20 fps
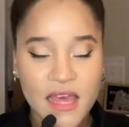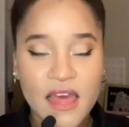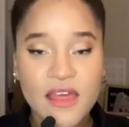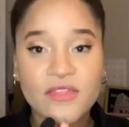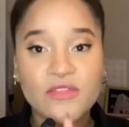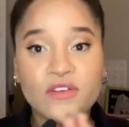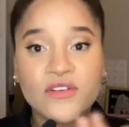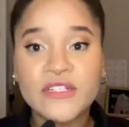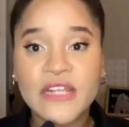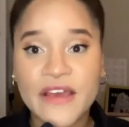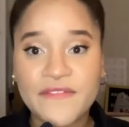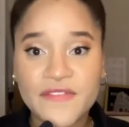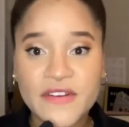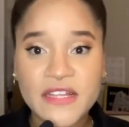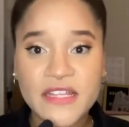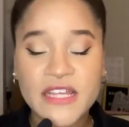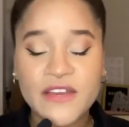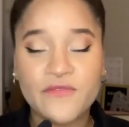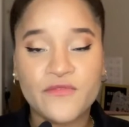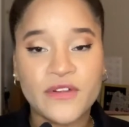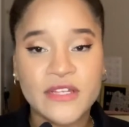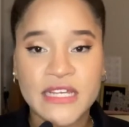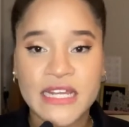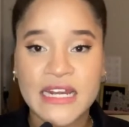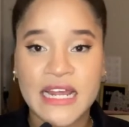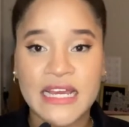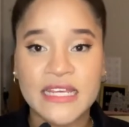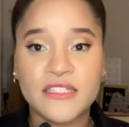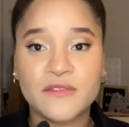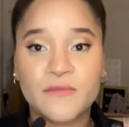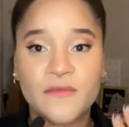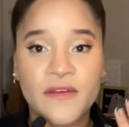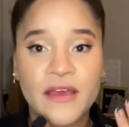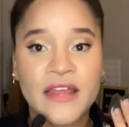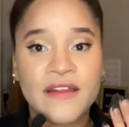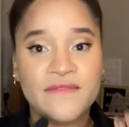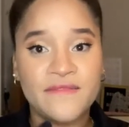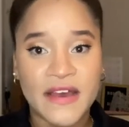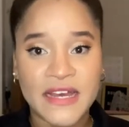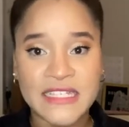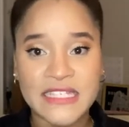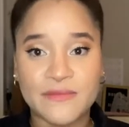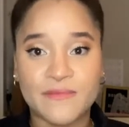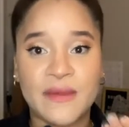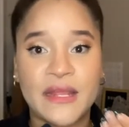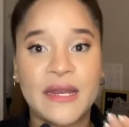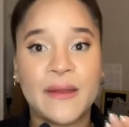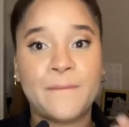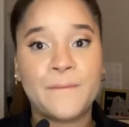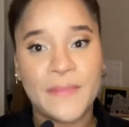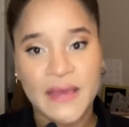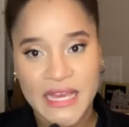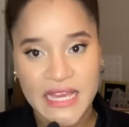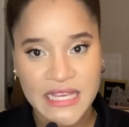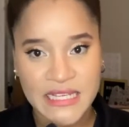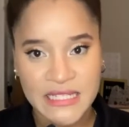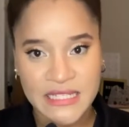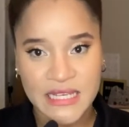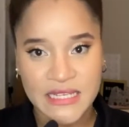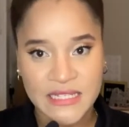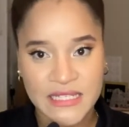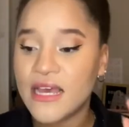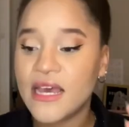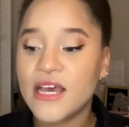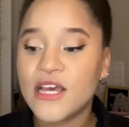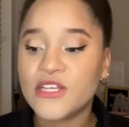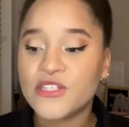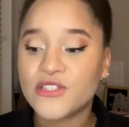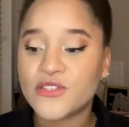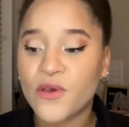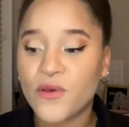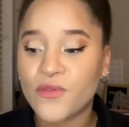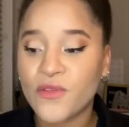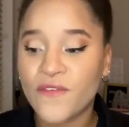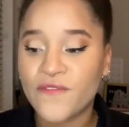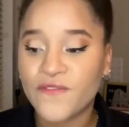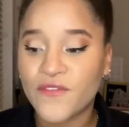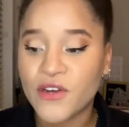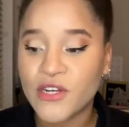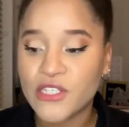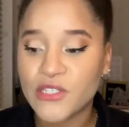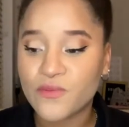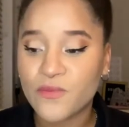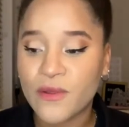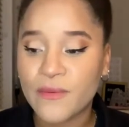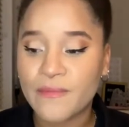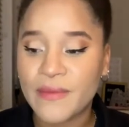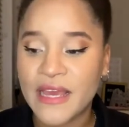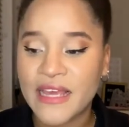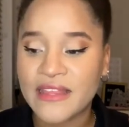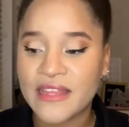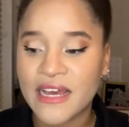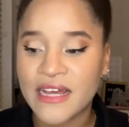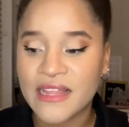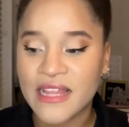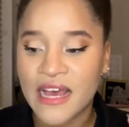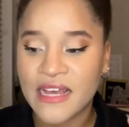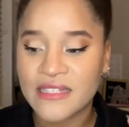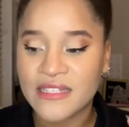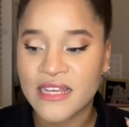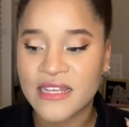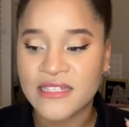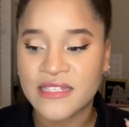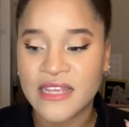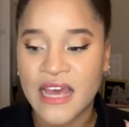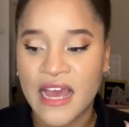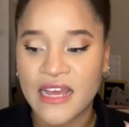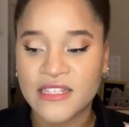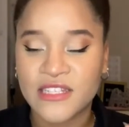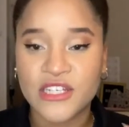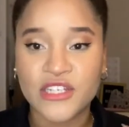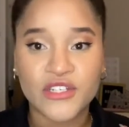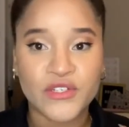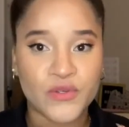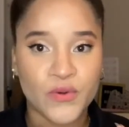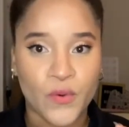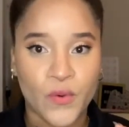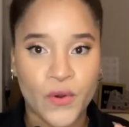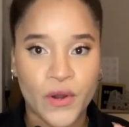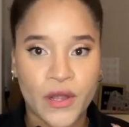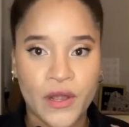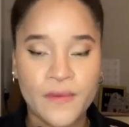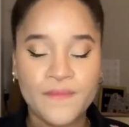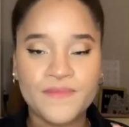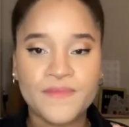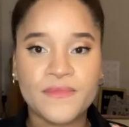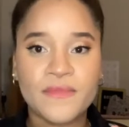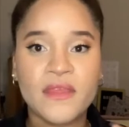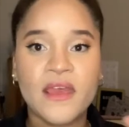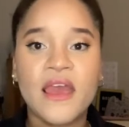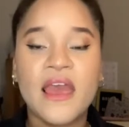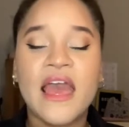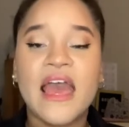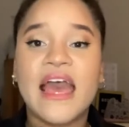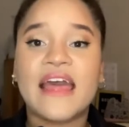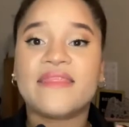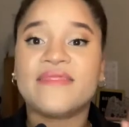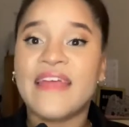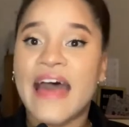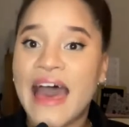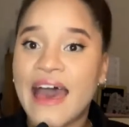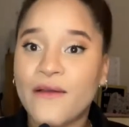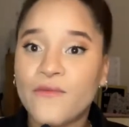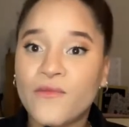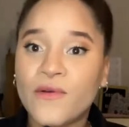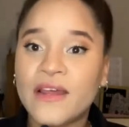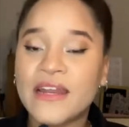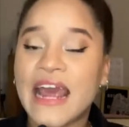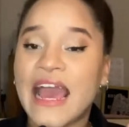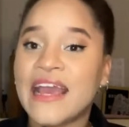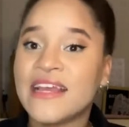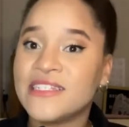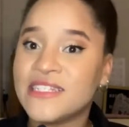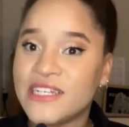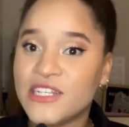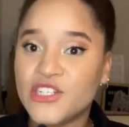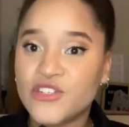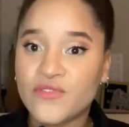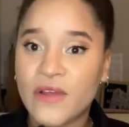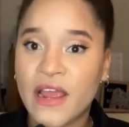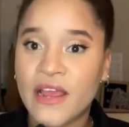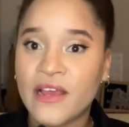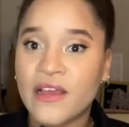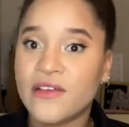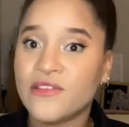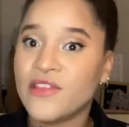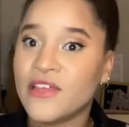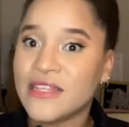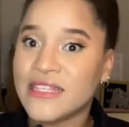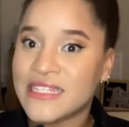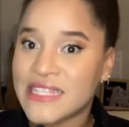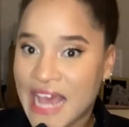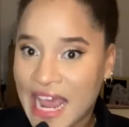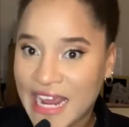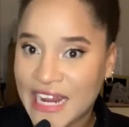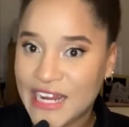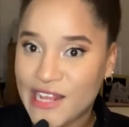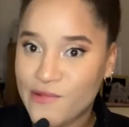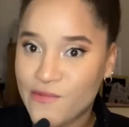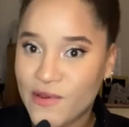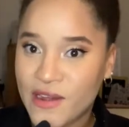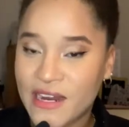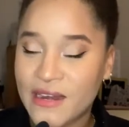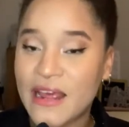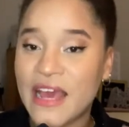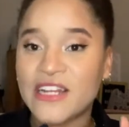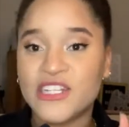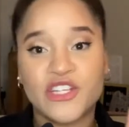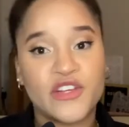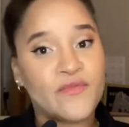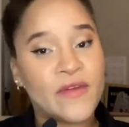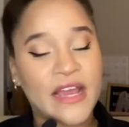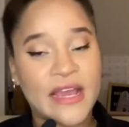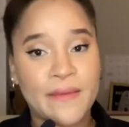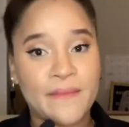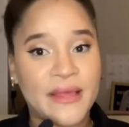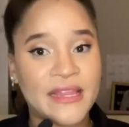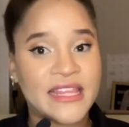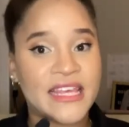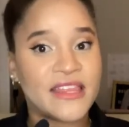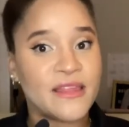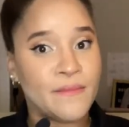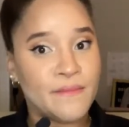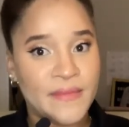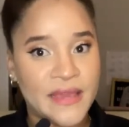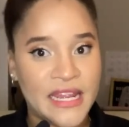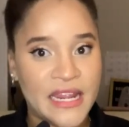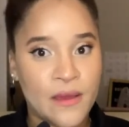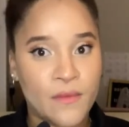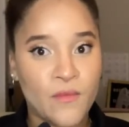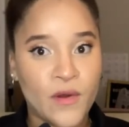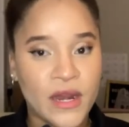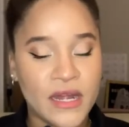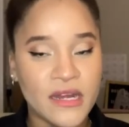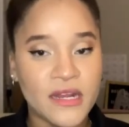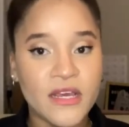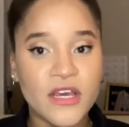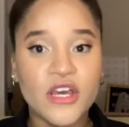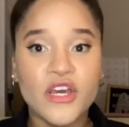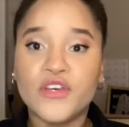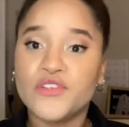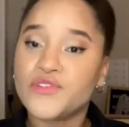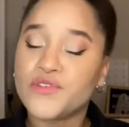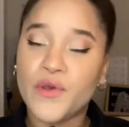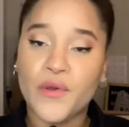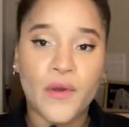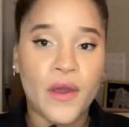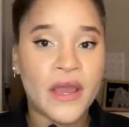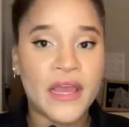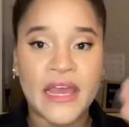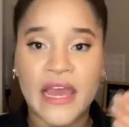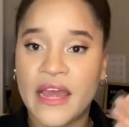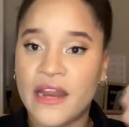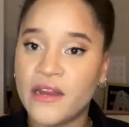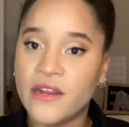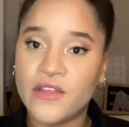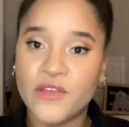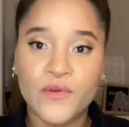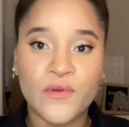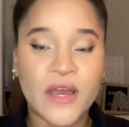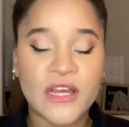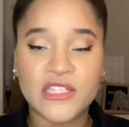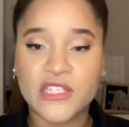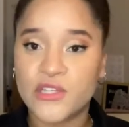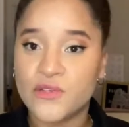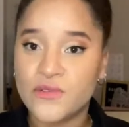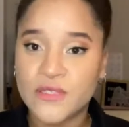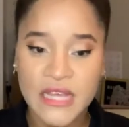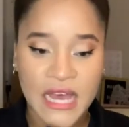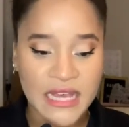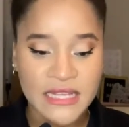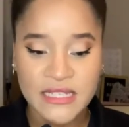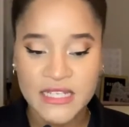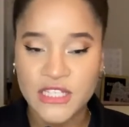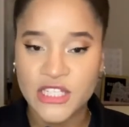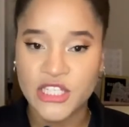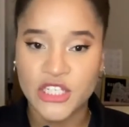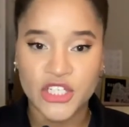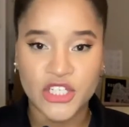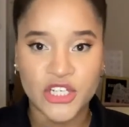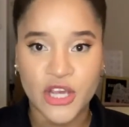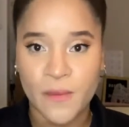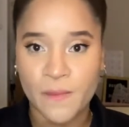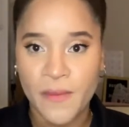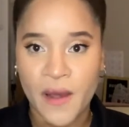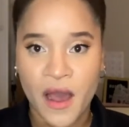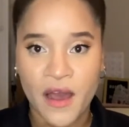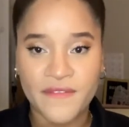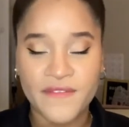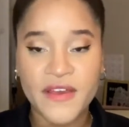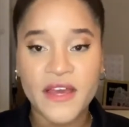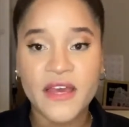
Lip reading: they're definitely really nice investment pieces. So the first one being the classic sac de jour. That one, I did try the tiny one, and she recommended the medium one. So again, you got two sizes to jump off